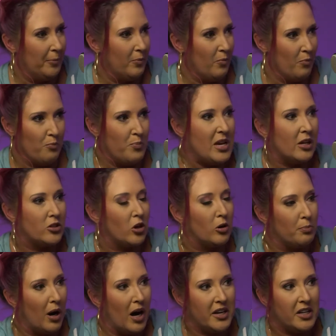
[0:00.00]
Because our
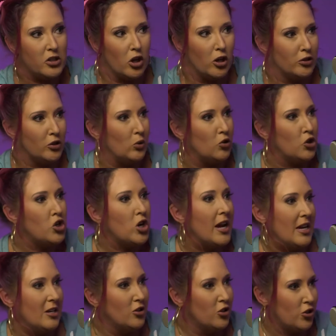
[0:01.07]
bodies also
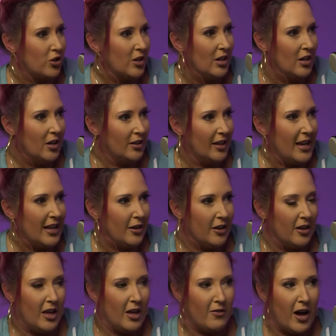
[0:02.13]
change. Like
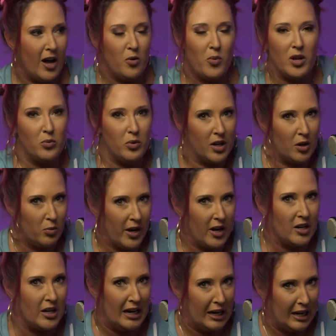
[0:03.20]
if I weighed what I weighed
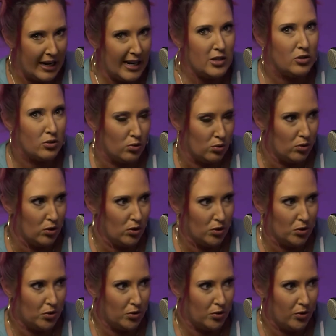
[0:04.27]
in high school
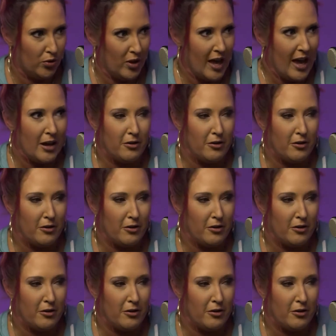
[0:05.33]
at